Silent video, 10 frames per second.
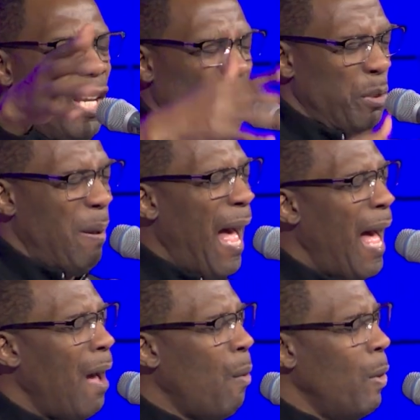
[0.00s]
His
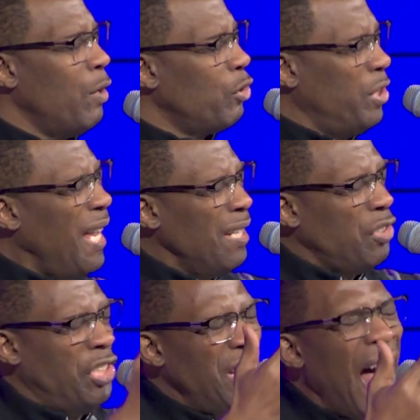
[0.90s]
power's
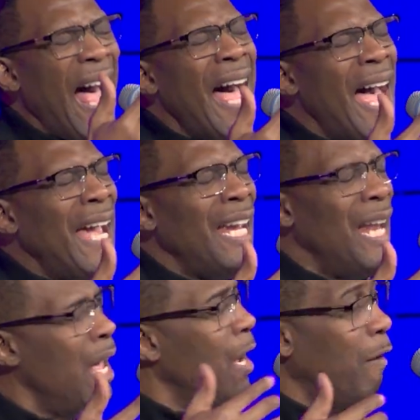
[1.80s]

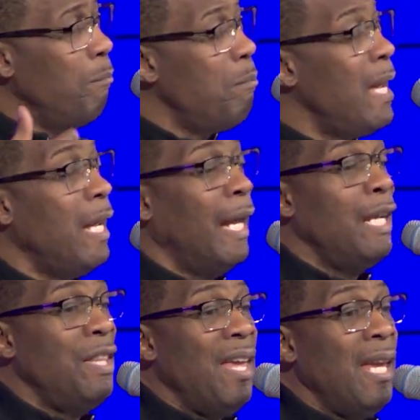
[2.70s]
inside of me
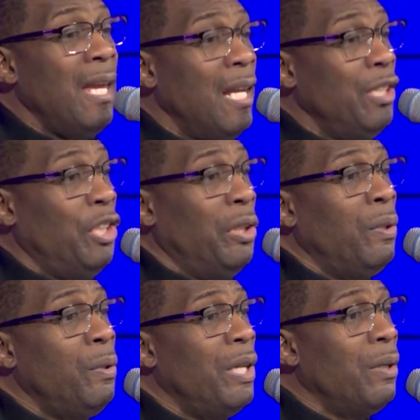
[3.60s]
and thee and
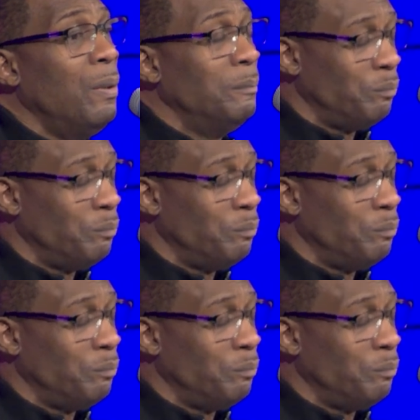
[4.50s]
you. You.